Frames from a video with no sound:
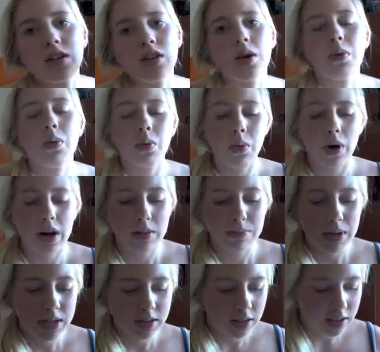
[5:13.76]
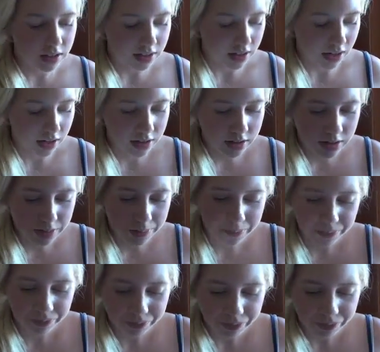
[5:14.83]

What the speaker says: So what it basically does,